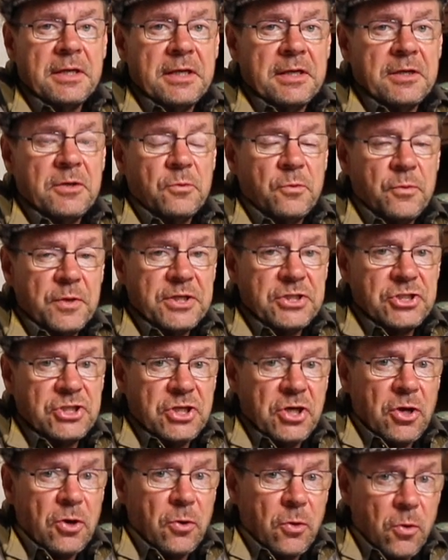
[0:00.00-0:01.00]
in
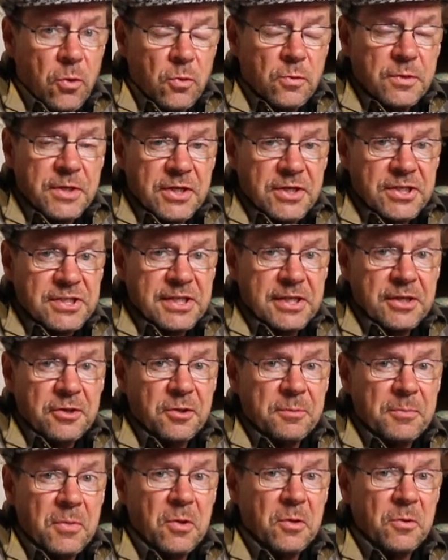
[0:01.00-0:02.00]
which older
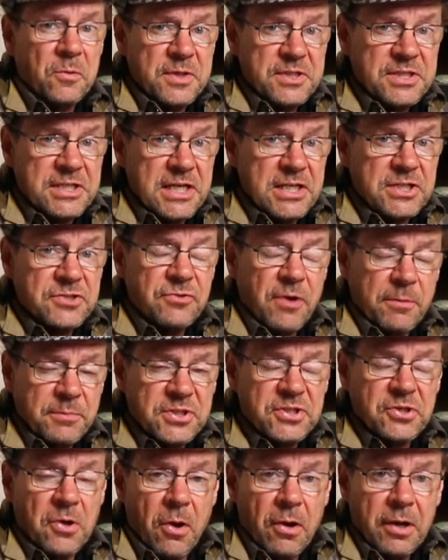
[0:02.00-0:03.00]
single malt whiskies from
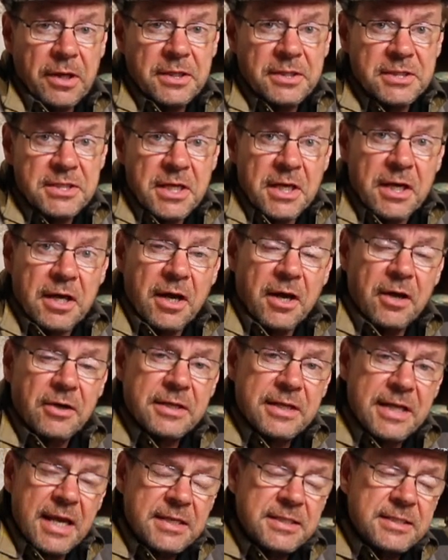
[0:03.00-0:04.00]
Scotland are
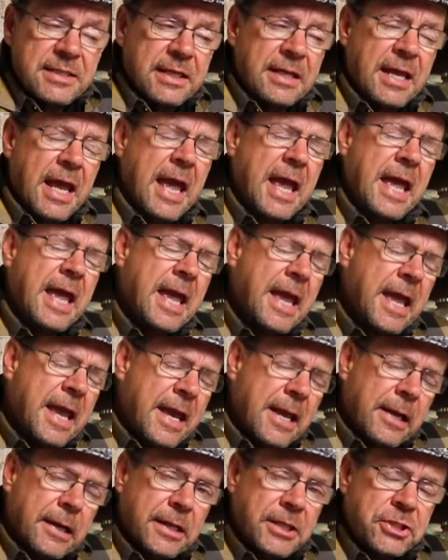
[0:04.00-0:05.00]
getting
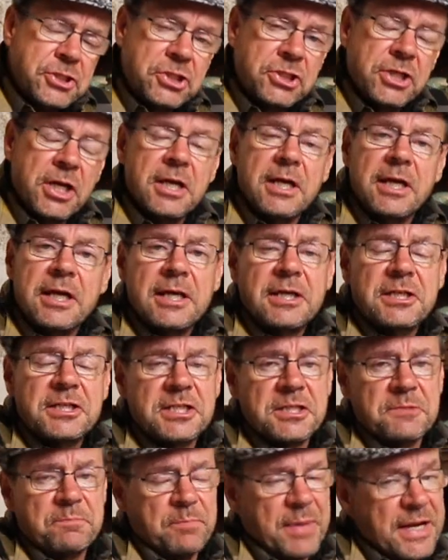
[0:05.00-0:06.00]
hellish
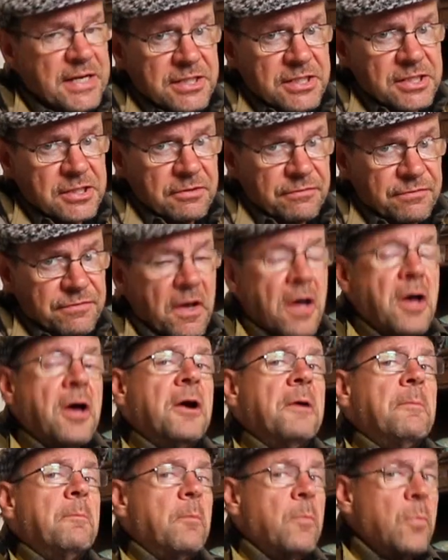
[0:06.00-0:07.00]
expensive.
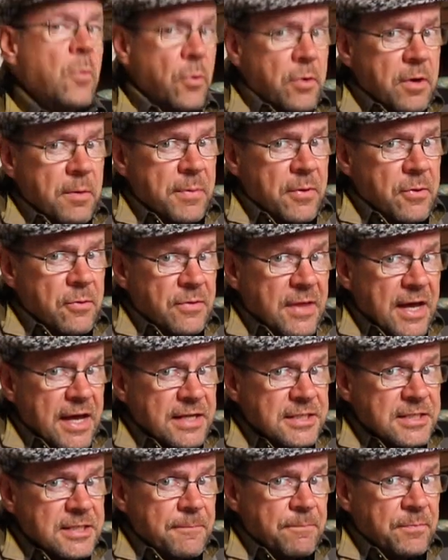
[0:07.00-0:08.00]
More about
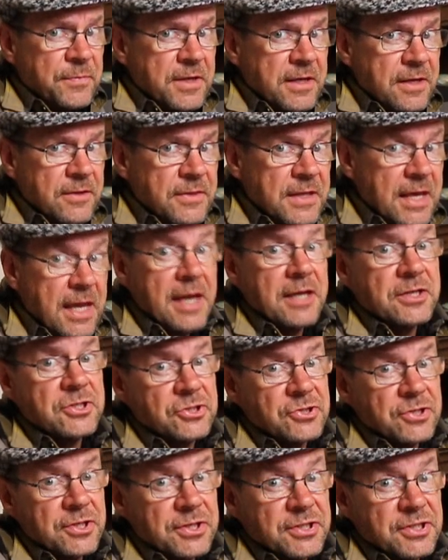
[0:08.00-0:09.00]
that in the
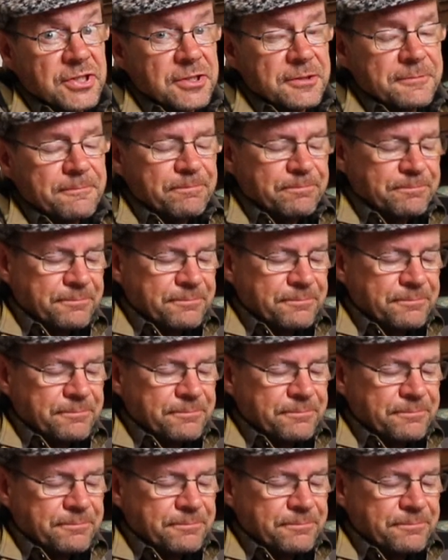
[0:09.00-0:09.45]
extras.